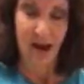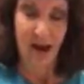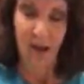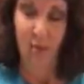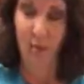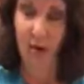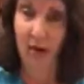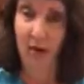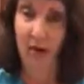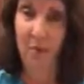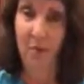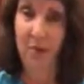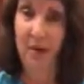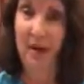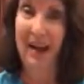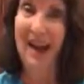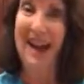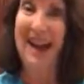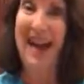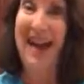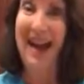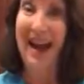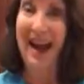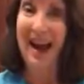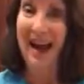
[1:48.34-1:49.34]
and we're going to put
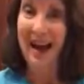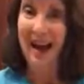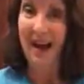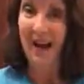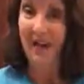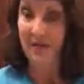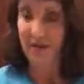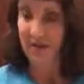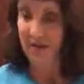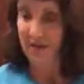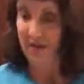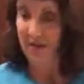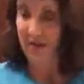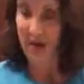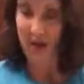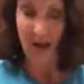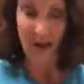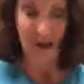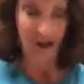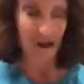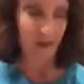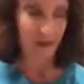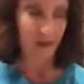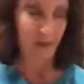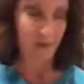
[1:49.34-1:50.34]
in half of the
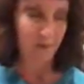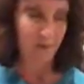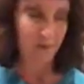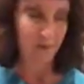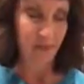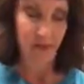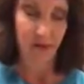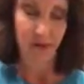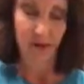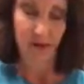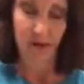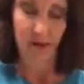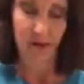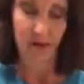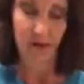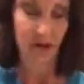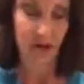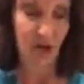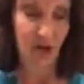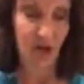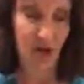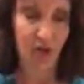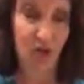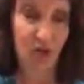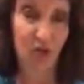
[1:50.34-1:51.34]
lime
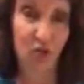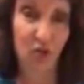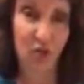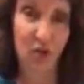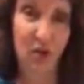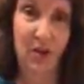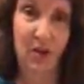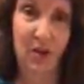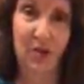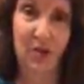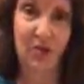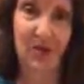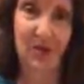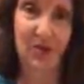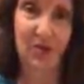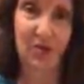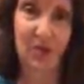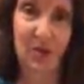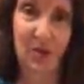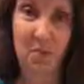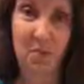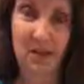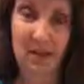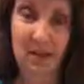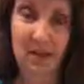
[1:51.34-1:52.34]
to juice with our
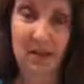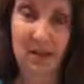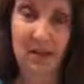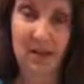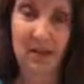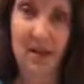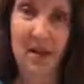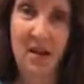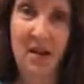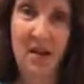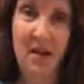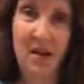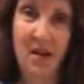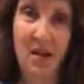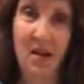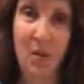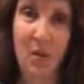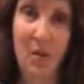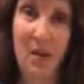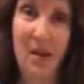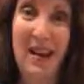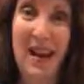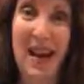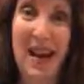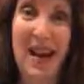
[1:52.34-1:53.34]
citrus press.
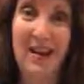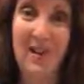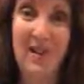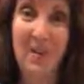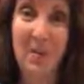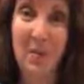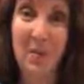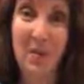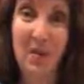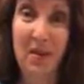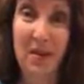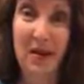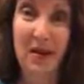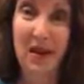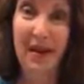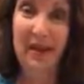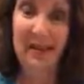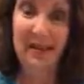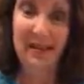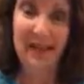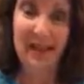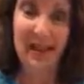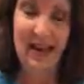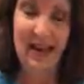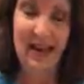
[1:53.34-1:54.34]
We're going to actually put the
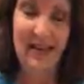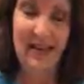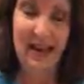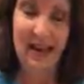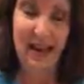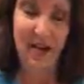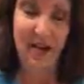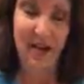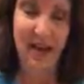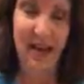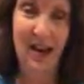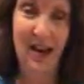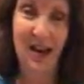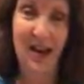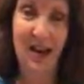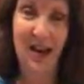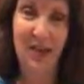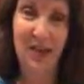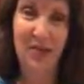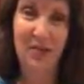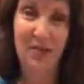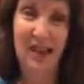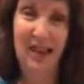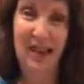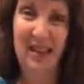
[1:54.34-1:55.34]
cut side down. It kind of
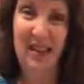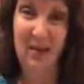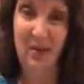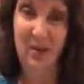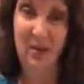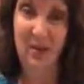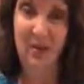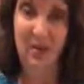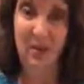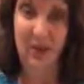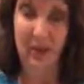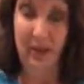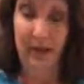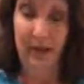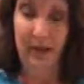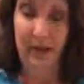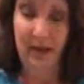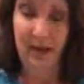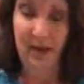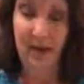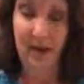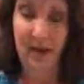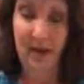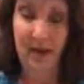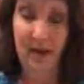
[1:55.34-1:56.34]
goes against what you would
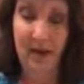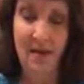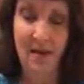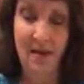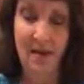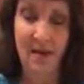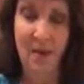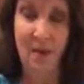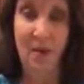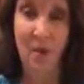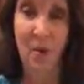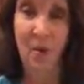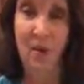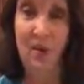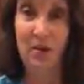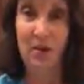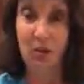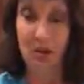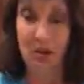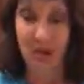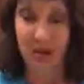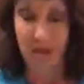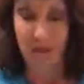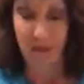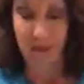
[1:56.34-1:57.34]
think, but
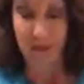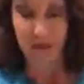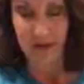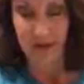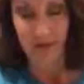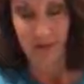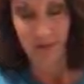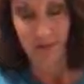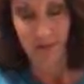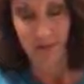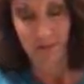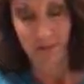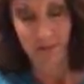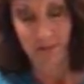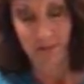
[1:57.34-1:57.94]
watch what happens.